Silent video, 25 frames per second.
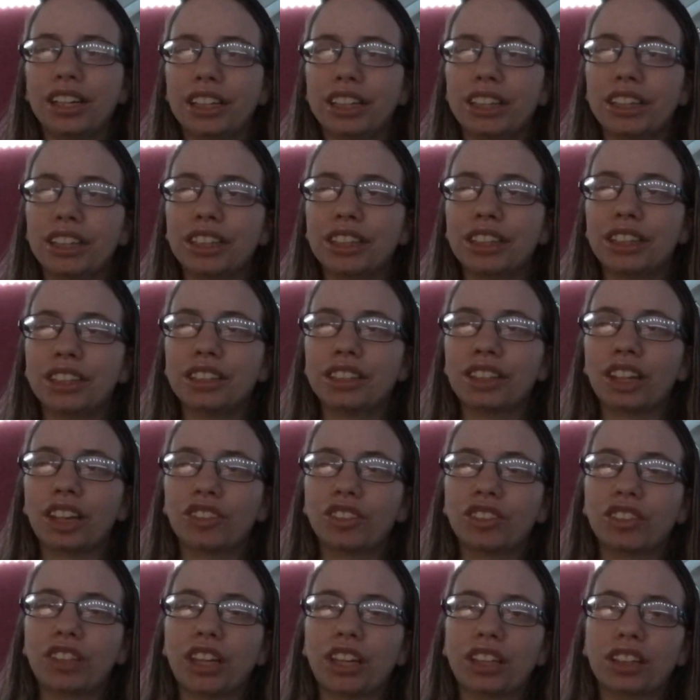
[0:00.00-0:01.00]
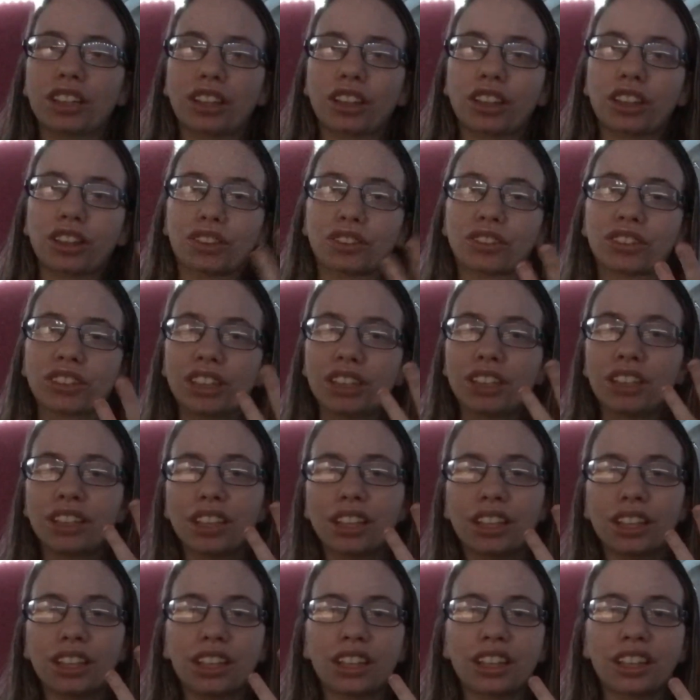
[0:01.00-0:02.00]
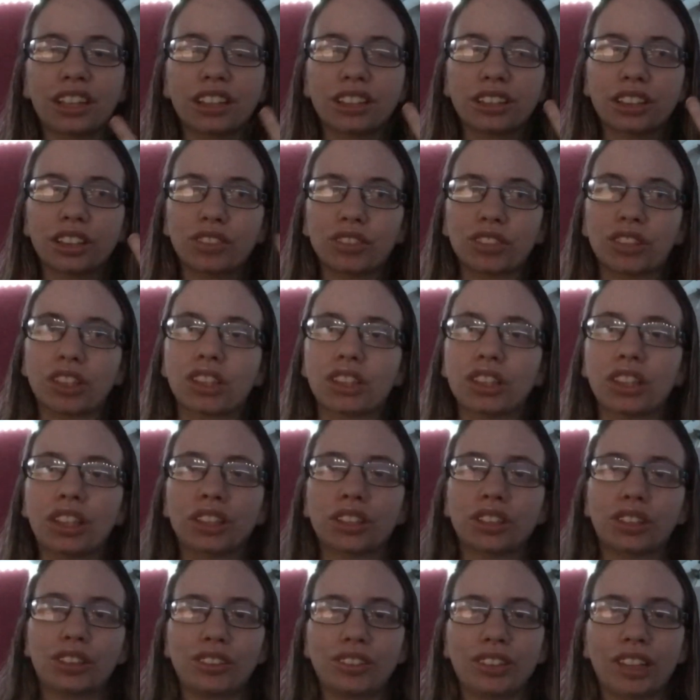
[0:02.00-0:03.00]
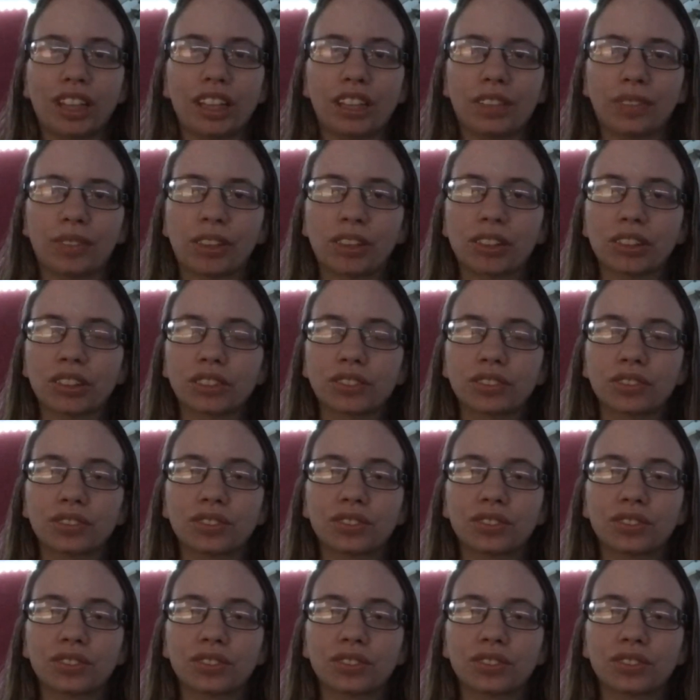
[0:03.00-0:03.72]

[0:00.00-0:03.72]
And I've got three things I'm going to talk to you guys about.